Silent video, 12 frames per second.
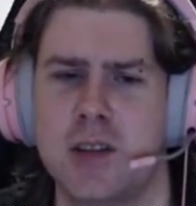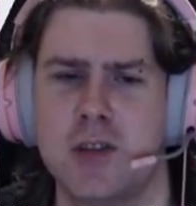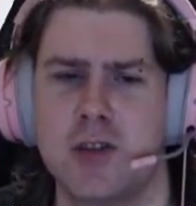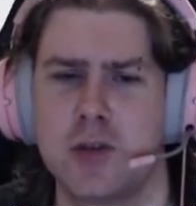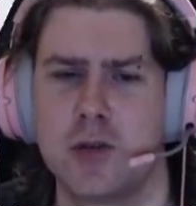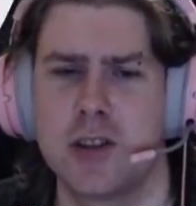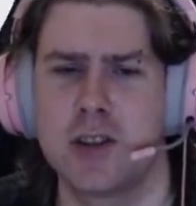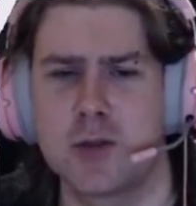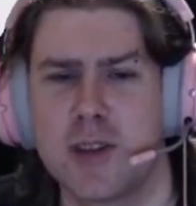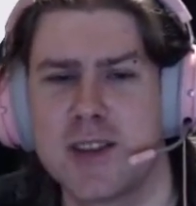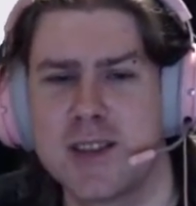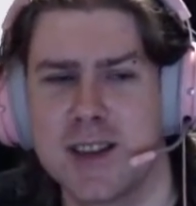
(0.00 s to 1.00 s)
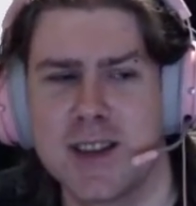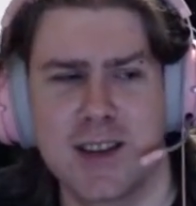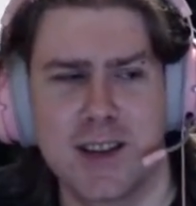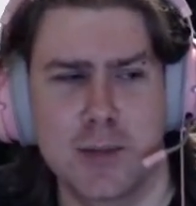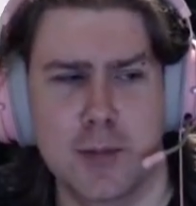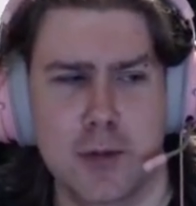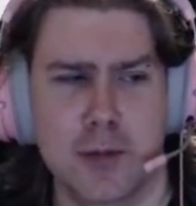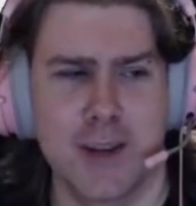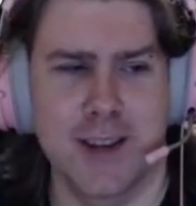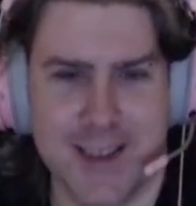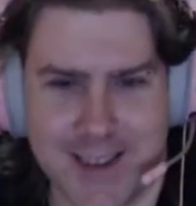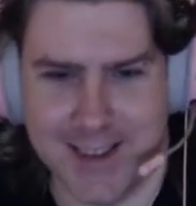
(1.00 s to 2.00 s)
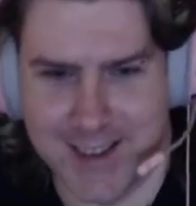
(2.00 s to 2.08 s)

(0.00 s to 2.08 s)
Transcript: sure they translated that properly?